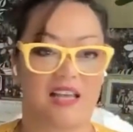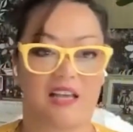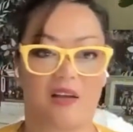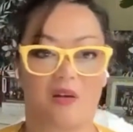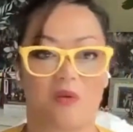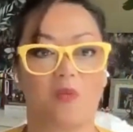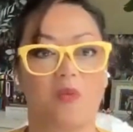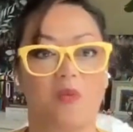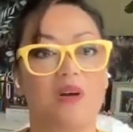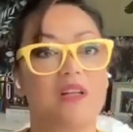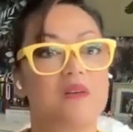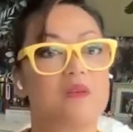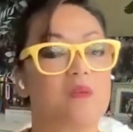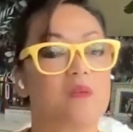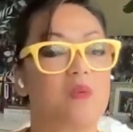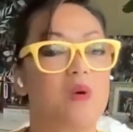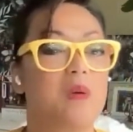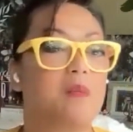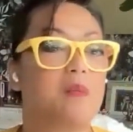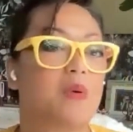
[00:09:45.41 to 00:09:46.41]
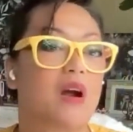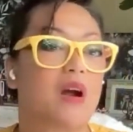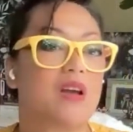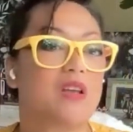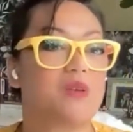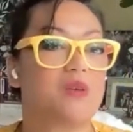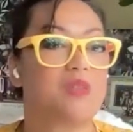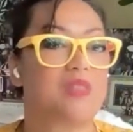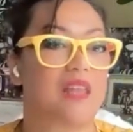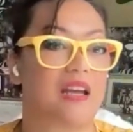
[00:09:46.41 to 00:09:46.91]
Like what
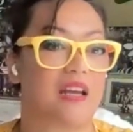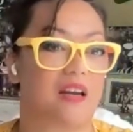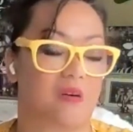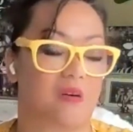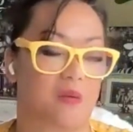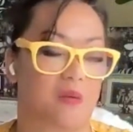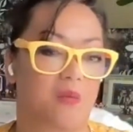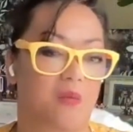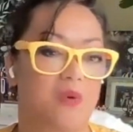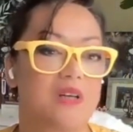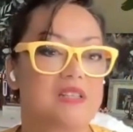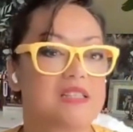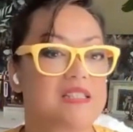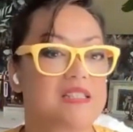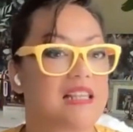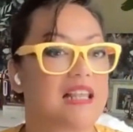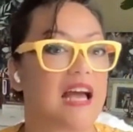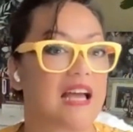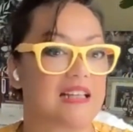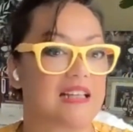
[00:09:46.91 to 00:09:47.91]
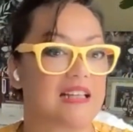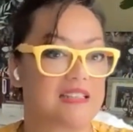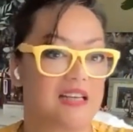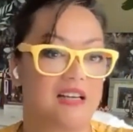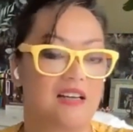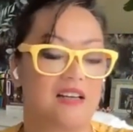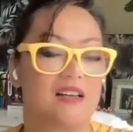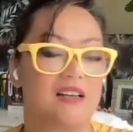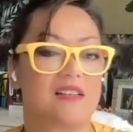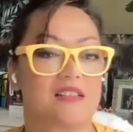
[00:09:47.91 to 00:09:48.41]
brought you there? What's that?
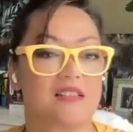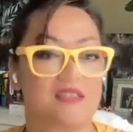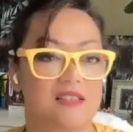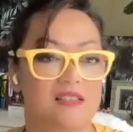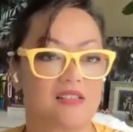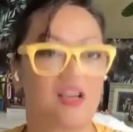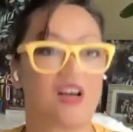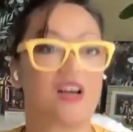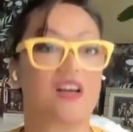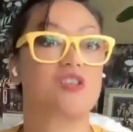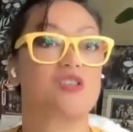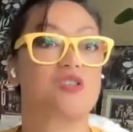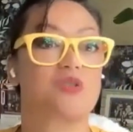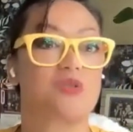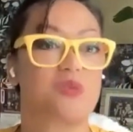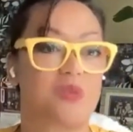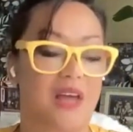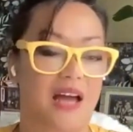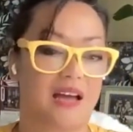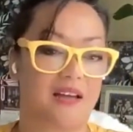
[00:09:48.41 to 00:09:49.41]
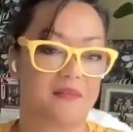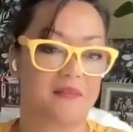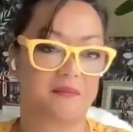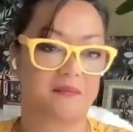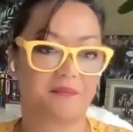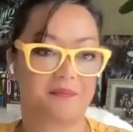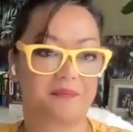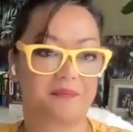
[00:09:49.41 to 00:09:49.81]
Talk us through that.